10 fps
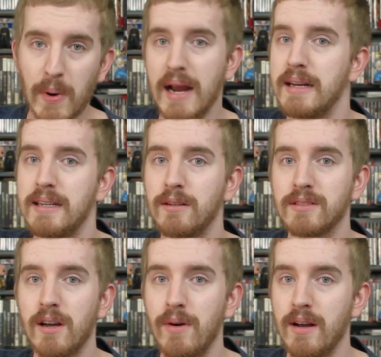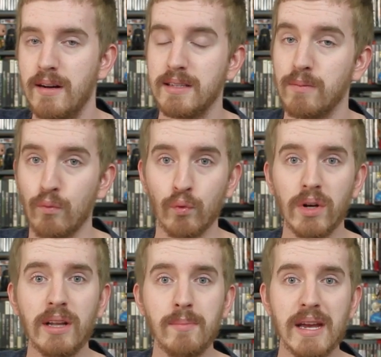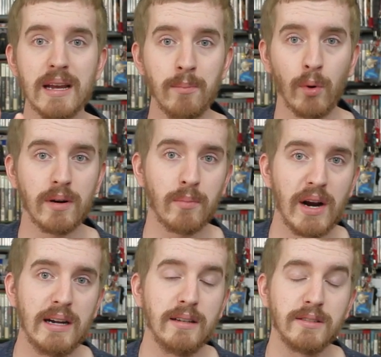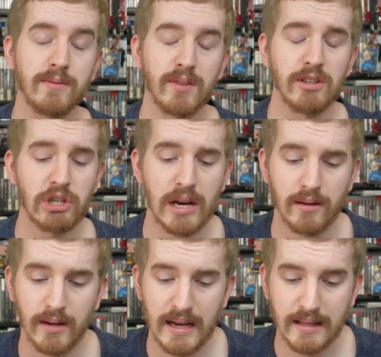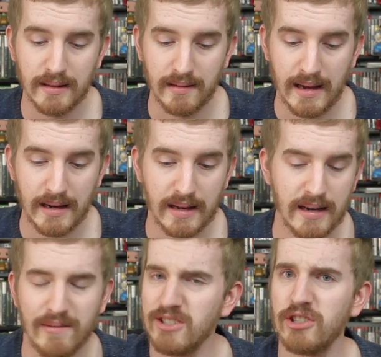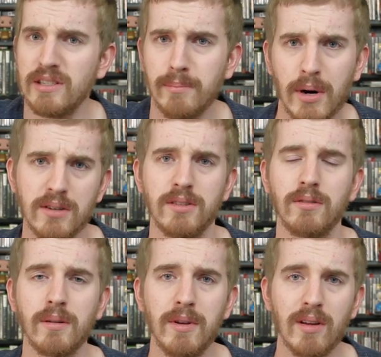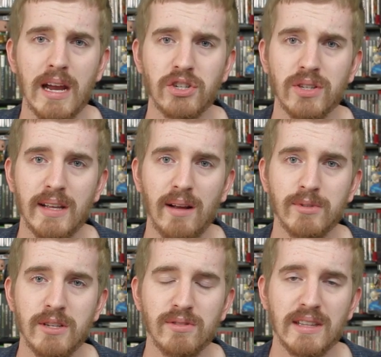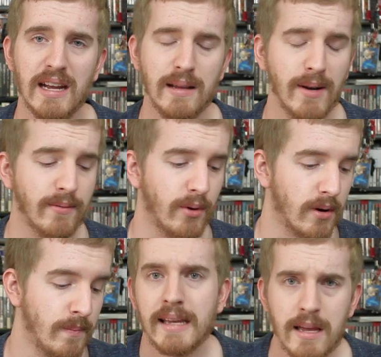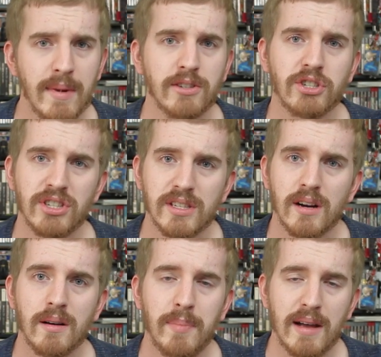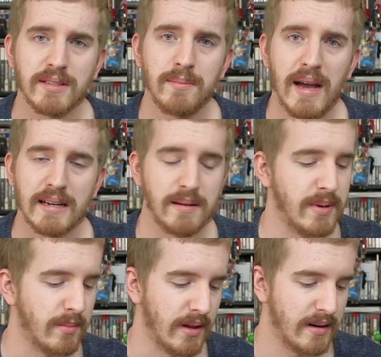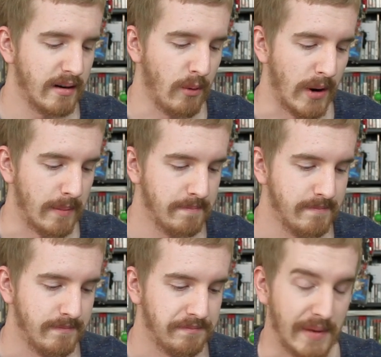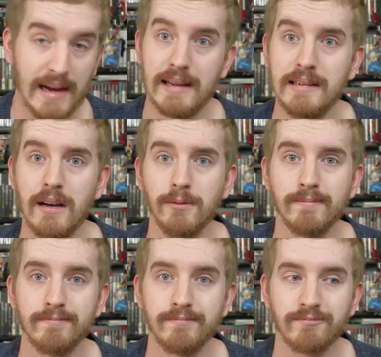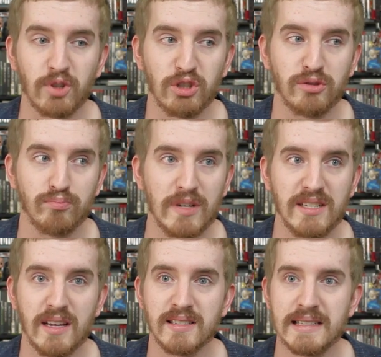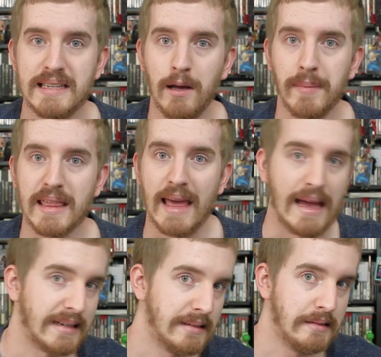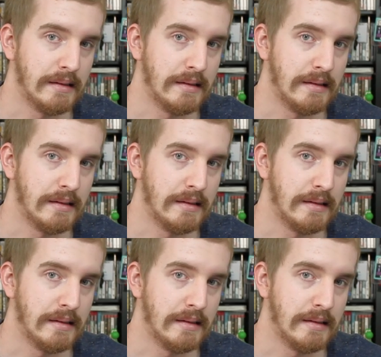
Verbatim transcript: brand deals going on, some really big important brand deals for the channel and the like, and even just some personal communication that I was using that email for, emails just started bouncing back to people out of nowhere. I didn't know, because it doesn't tell me that.